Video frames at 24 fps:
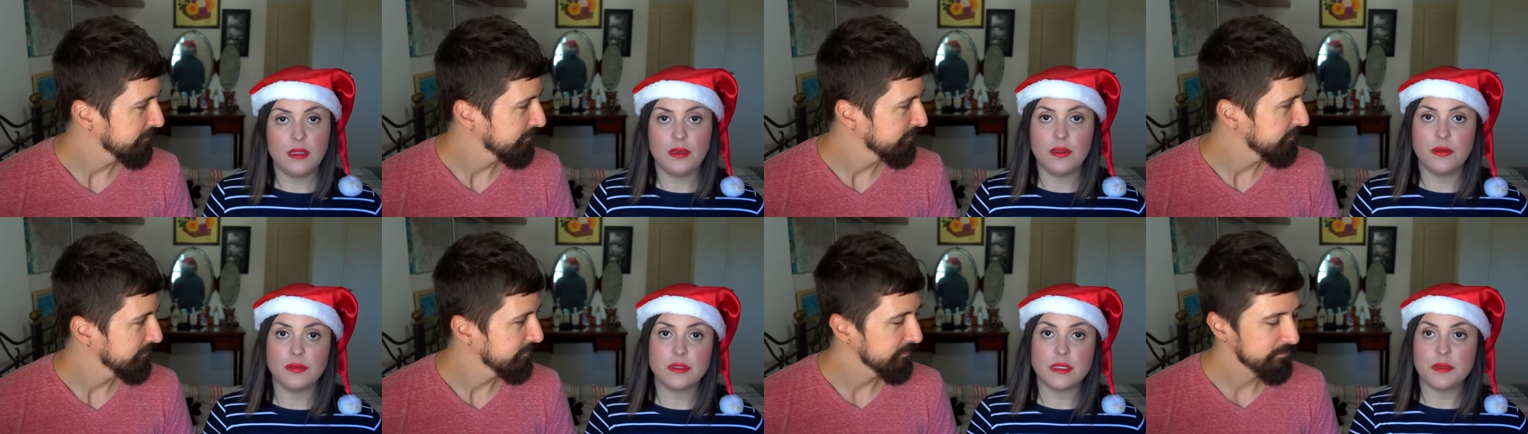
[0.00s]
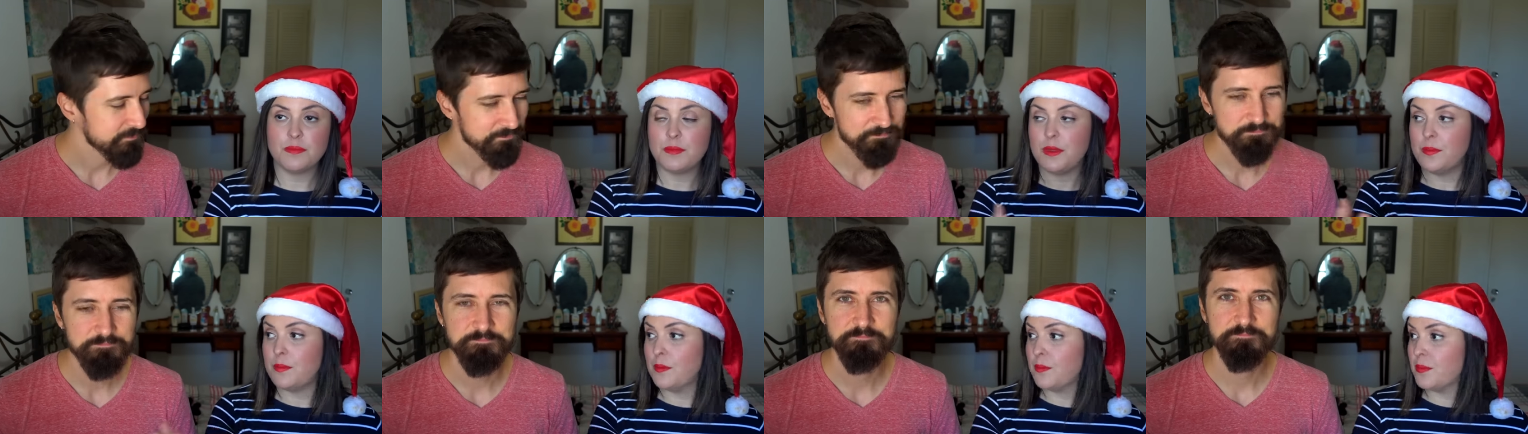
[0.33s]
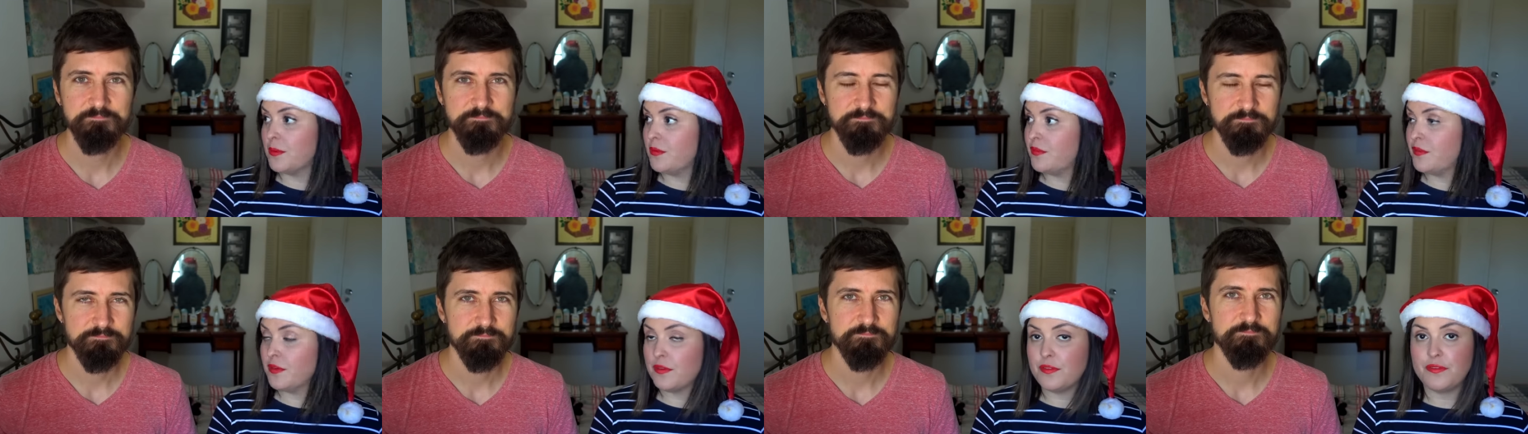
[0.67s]
Speaker 1: You know, some people
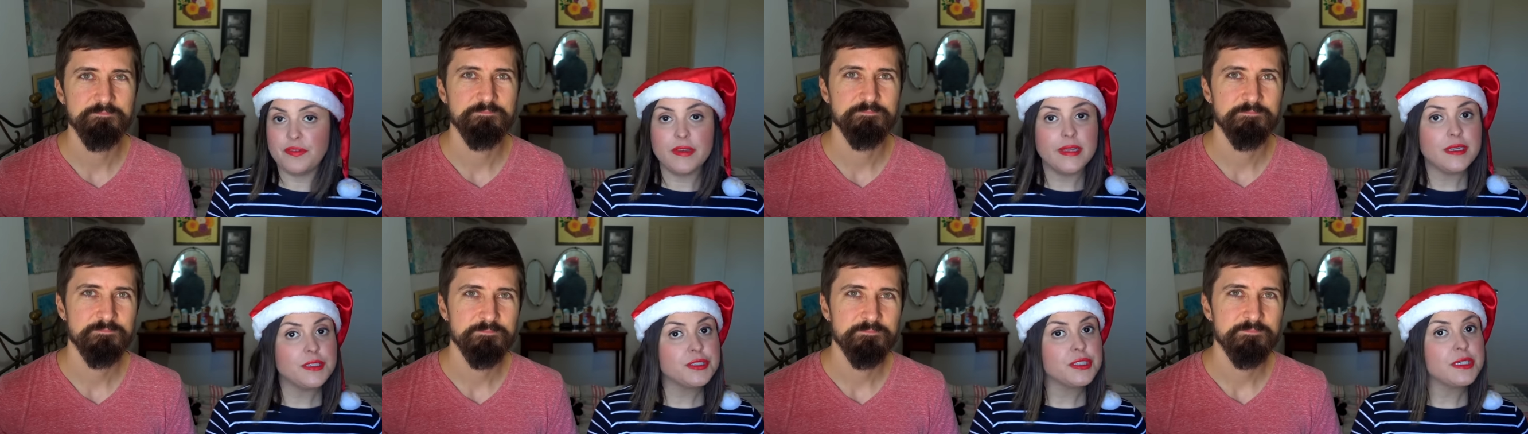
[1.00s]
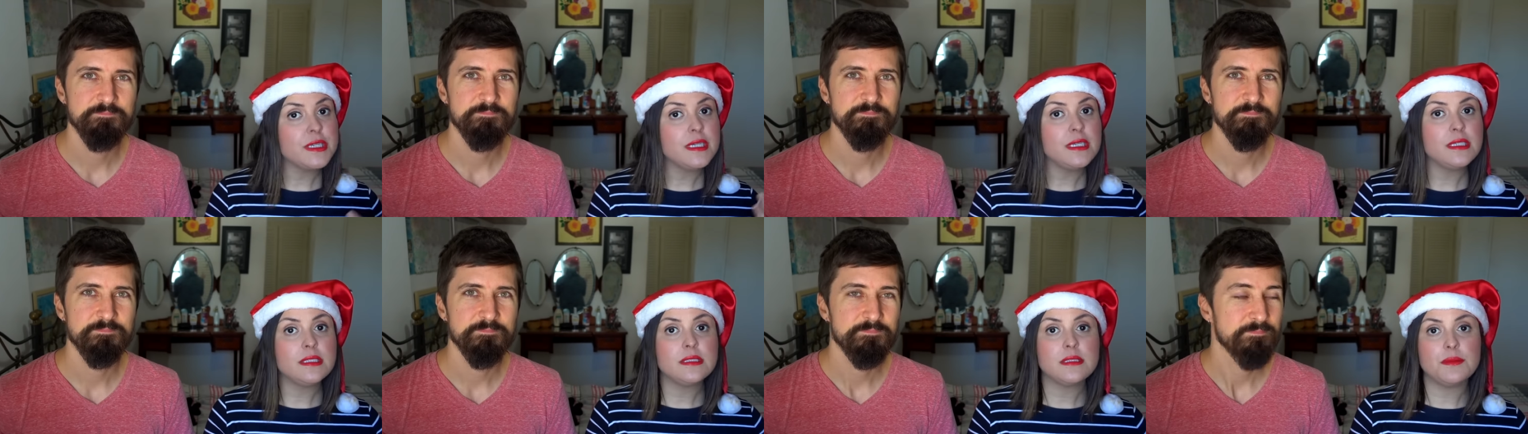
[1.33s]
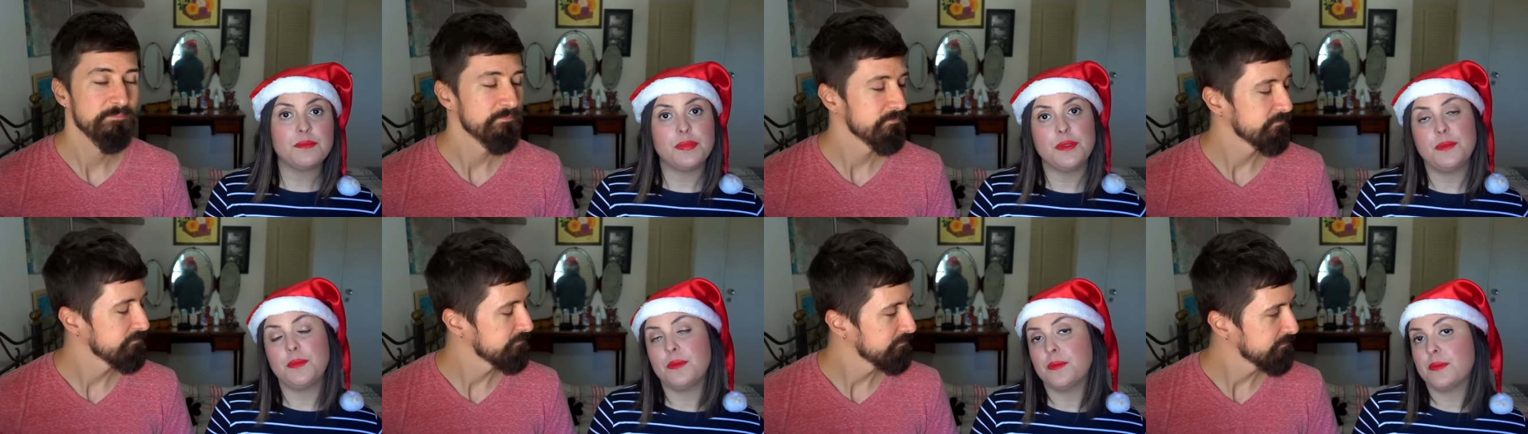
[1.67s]
prefer fake trees,
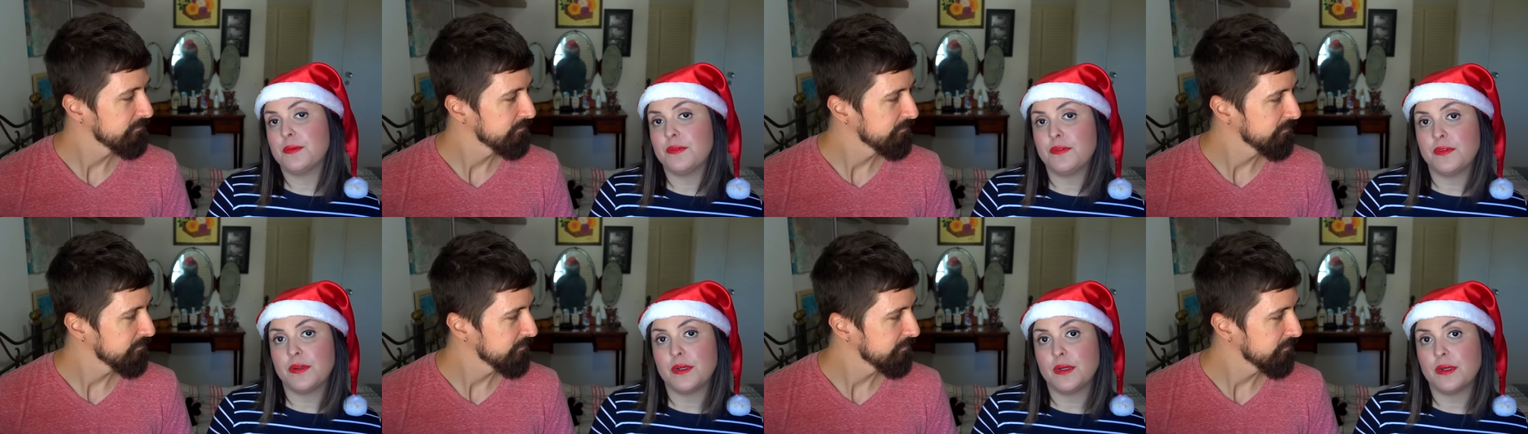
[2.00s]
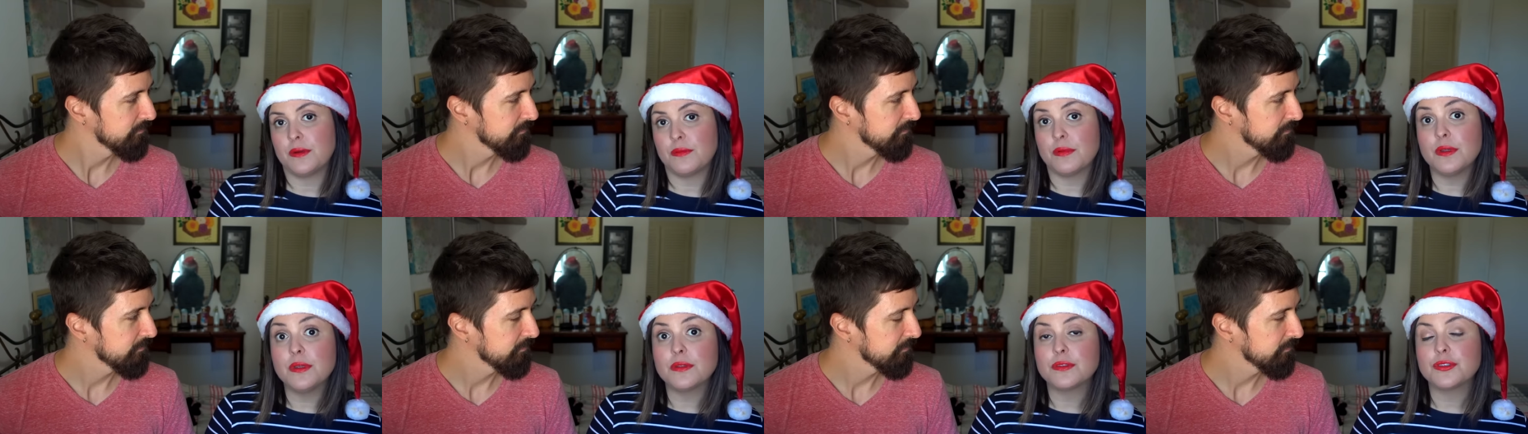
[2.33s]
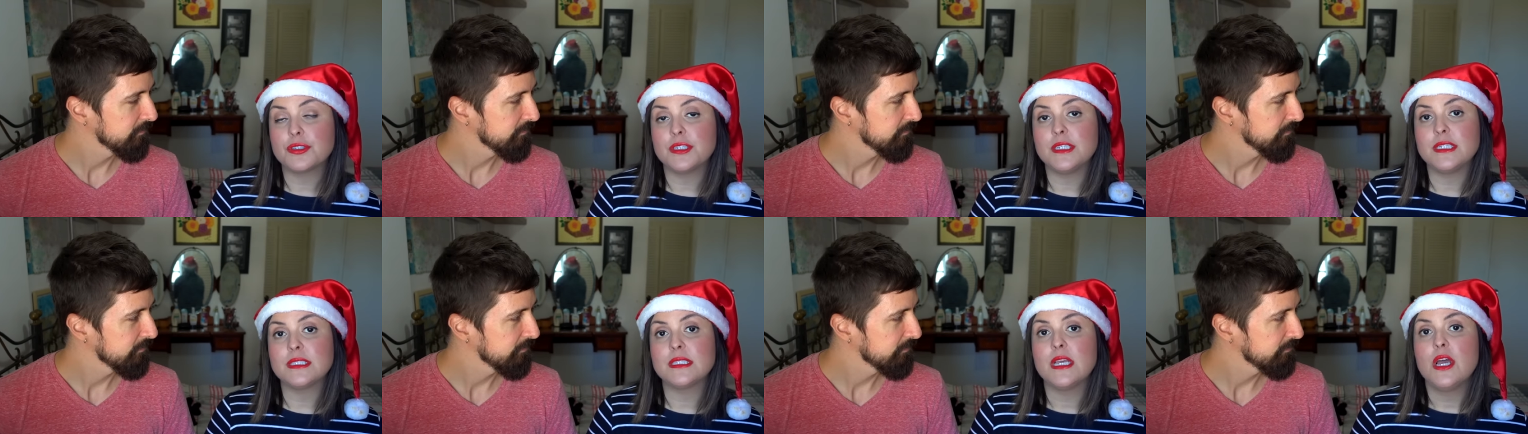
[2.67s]
some people prefer real
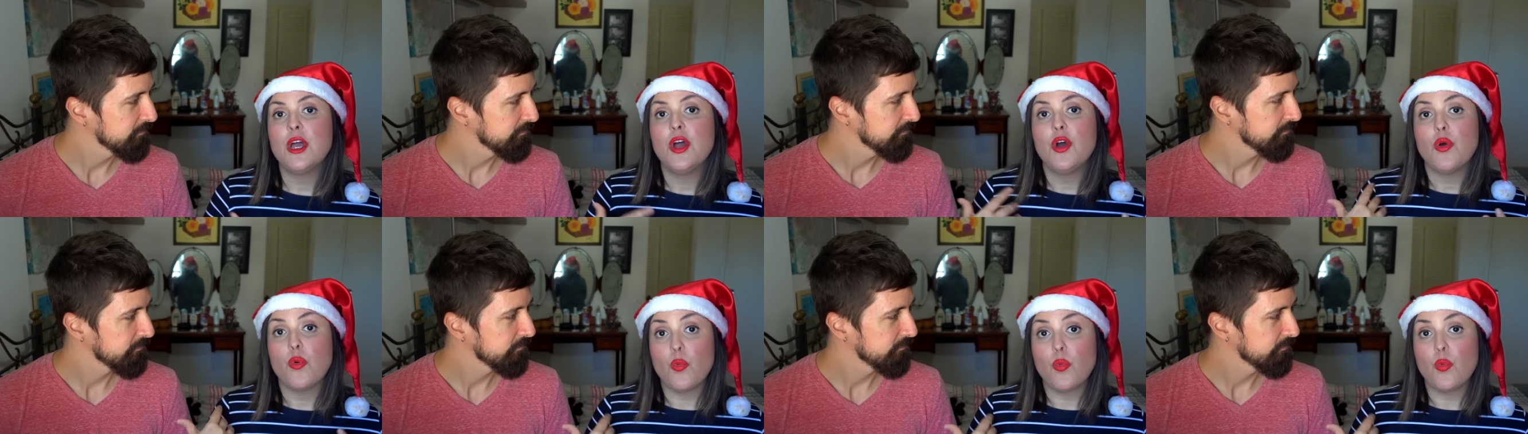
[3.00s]
trees.